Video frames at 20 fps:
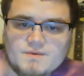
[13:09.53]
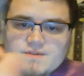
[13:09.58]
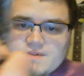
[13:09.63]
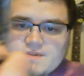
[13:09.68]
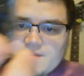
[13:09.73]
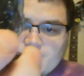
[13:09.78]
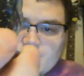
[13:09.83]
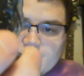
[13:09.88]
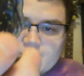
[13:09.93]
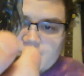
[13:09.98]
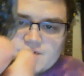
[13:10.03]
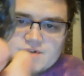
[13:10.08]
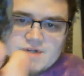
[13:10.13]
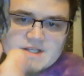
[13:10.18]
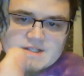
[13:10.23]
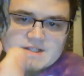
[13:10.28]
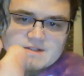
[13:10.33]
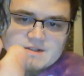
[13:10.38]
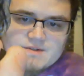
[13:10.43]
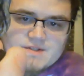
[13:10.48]
What's the word?
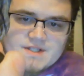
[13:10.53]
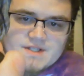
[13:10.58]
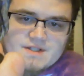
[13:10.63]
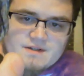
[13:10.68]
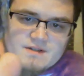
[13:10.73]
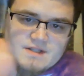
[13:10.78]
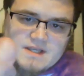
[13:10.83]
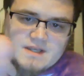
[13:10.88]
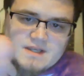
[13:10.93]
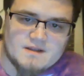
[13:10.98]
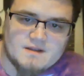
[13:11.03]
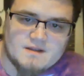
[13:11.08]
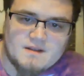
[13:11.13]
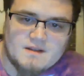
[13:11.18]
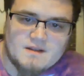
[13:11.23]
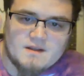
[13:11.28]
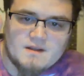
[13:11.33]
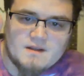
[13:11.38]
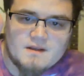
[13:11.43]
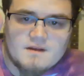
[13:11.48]
Translucent? Yeah.
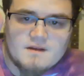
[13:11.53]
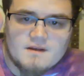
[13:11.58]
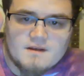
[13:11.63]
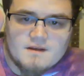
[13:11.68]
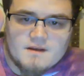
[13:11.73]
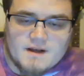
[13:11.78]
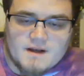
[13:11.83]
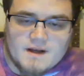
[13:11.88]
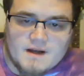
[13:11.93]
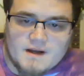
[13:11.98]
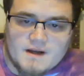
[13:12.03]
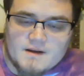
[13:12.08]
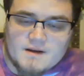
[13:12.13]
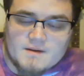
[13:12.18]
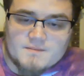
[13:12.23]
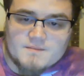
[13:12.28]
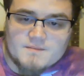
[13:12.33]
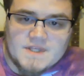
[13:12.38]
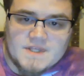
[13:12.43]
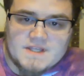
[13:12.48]

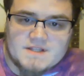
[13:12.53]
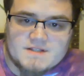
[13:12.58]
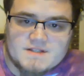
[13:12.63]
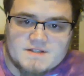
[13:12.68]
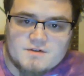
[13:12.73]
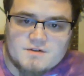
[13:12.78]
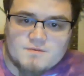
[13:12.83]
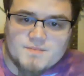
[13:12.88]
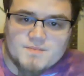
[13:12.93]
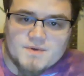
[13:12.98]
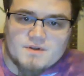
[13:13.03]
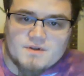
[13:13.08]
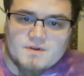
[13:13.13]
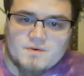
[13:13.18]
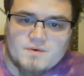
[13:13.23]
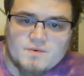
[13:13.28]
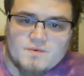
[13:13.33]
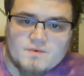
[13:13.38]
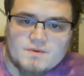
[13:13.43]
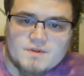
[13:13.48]
He's super
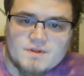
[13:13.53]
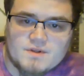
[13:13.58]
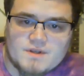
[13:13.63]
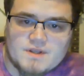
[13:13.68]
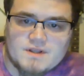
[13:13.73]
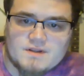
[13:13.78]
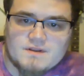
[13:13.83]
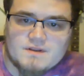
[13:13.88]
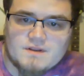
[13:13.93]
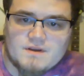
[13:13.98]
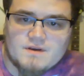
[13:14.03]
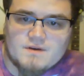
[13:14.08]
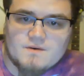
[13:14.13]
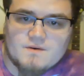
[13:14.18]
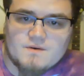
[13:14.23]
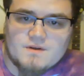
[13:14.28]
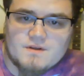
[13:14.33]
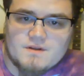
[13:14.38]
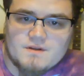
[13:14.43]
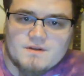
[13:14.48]
cool looking
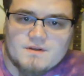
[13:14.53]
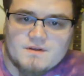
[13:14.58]
though.